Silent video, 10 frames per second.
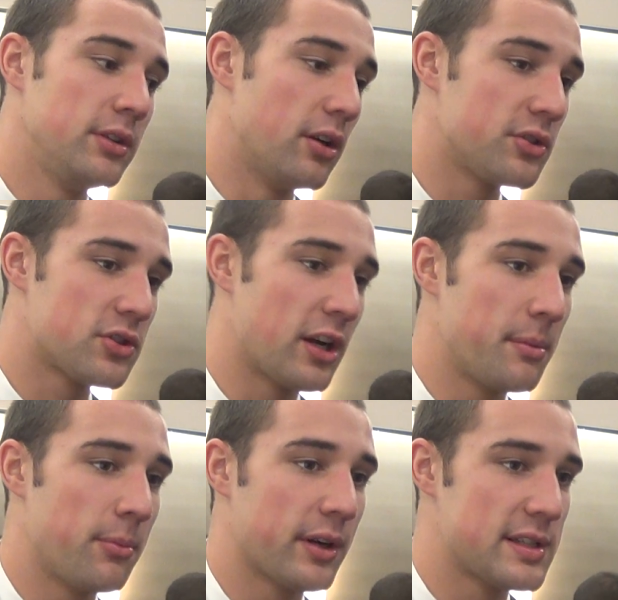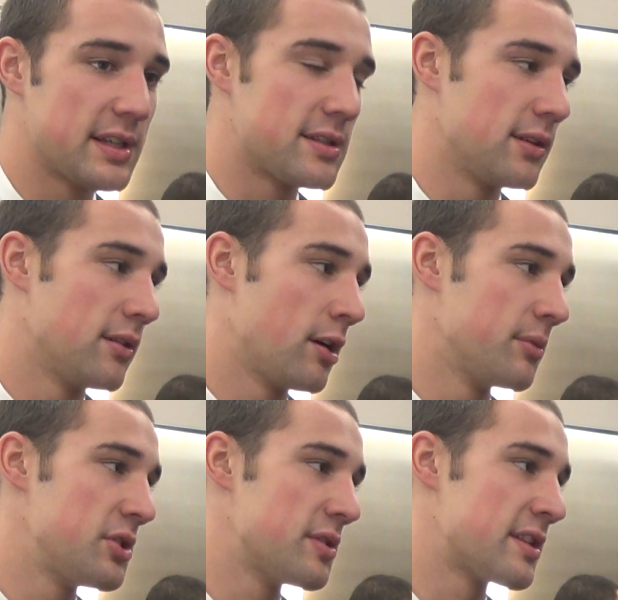You know, just trying to be more
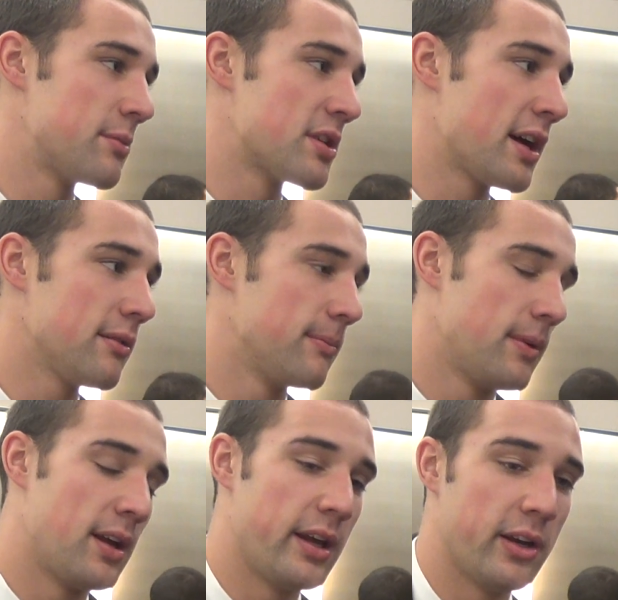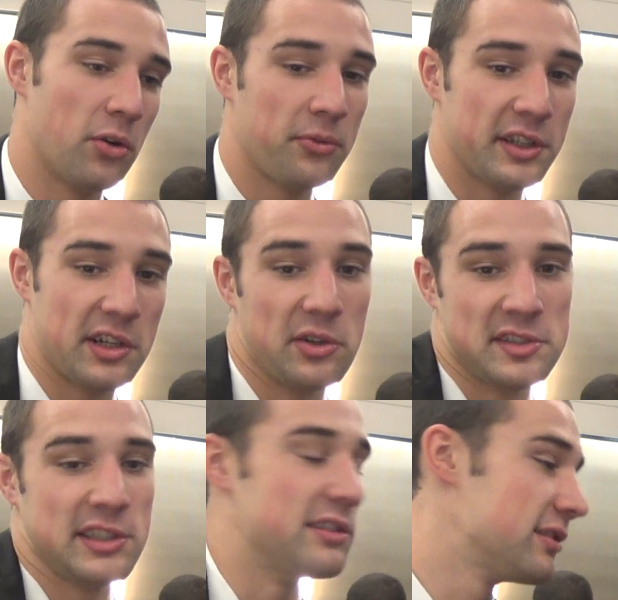consistent. Shoot the same shot, and hopefully it
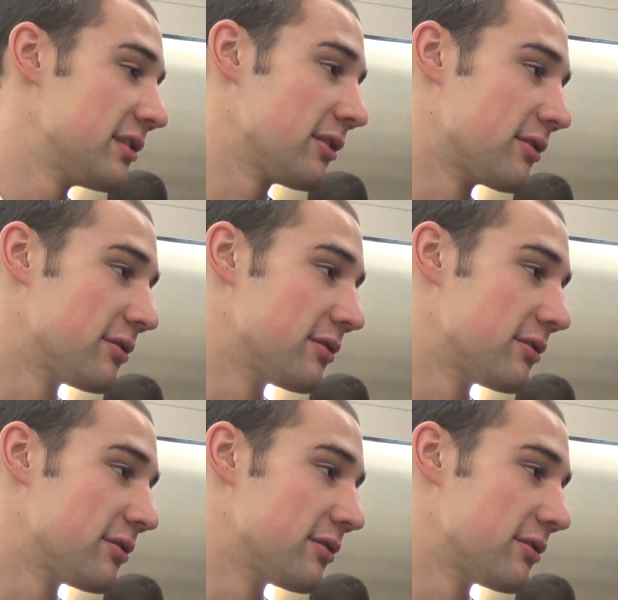goes in.